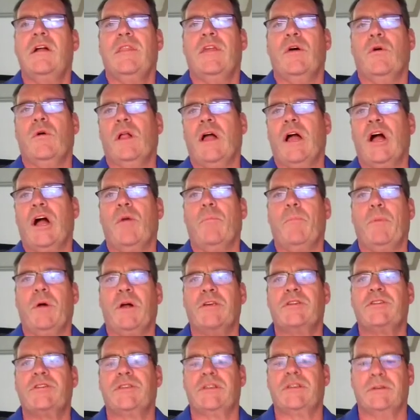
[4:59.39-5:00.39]
that will help
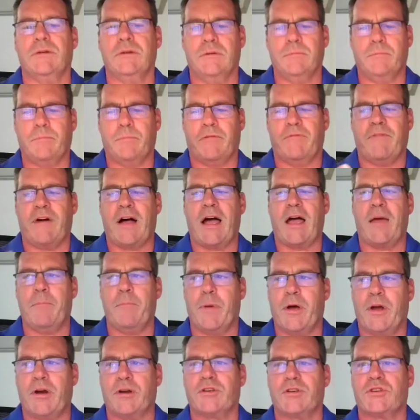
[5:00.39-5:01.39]
us to provide
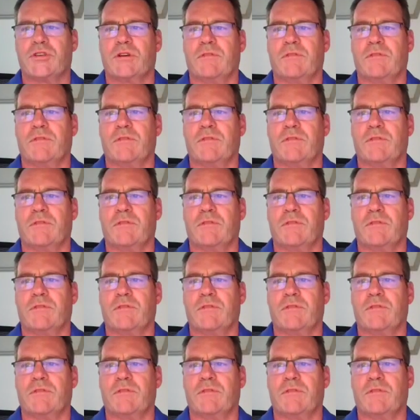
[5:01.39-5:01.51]
better